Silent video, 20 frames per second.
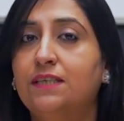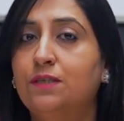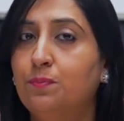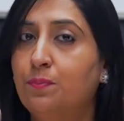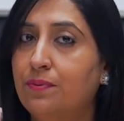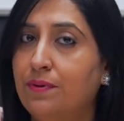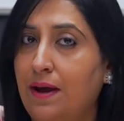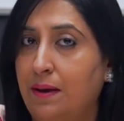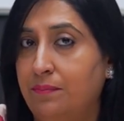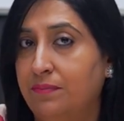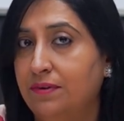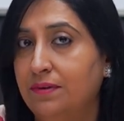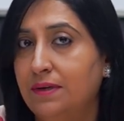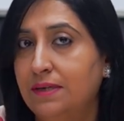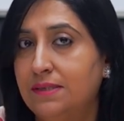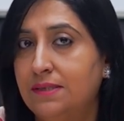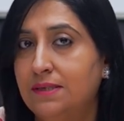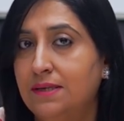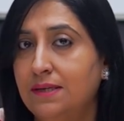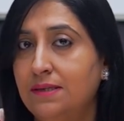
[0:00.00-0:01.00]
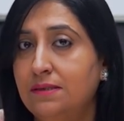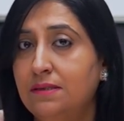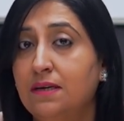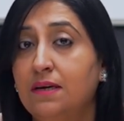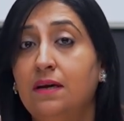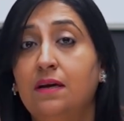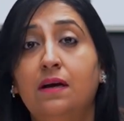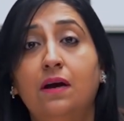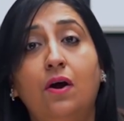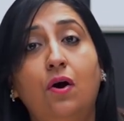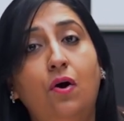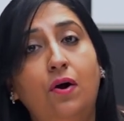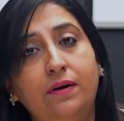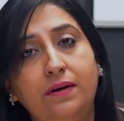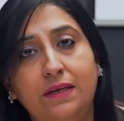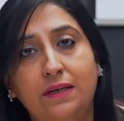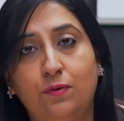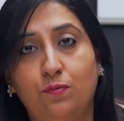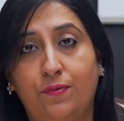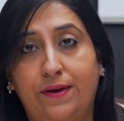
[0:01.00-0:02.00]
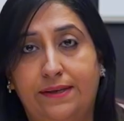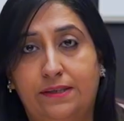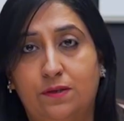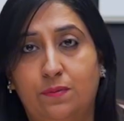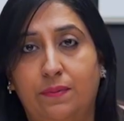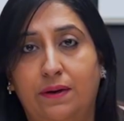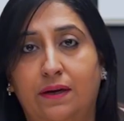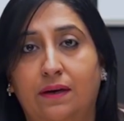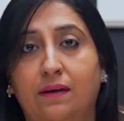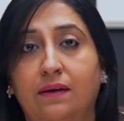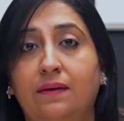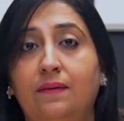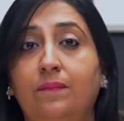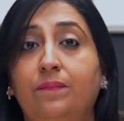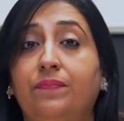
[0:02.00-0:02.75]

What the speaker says: is primary residence or investment,